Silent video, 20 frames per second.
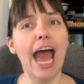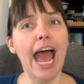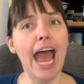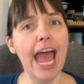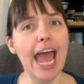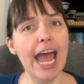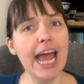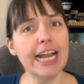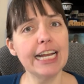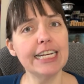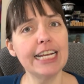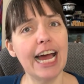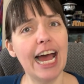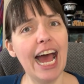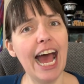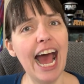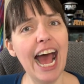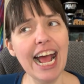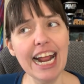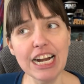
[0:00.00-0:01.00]
And
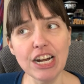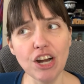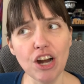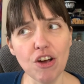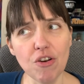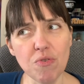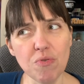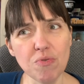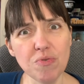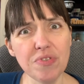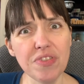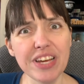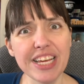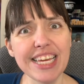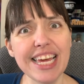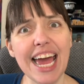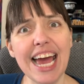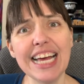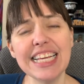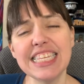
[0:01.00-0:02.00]
I know the
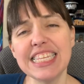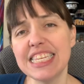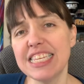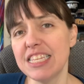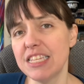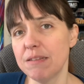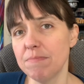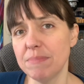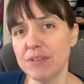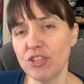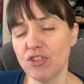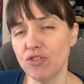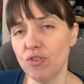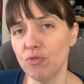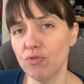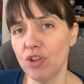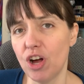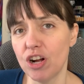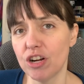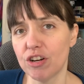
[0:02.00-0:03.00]
caste system is no
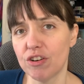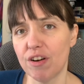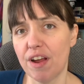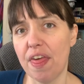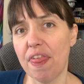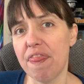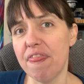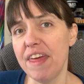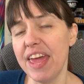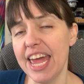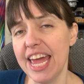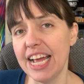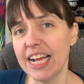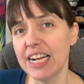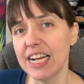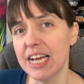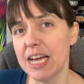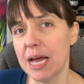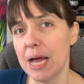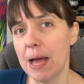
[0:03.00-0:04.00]
longer a
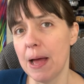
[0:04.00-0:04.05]
thing.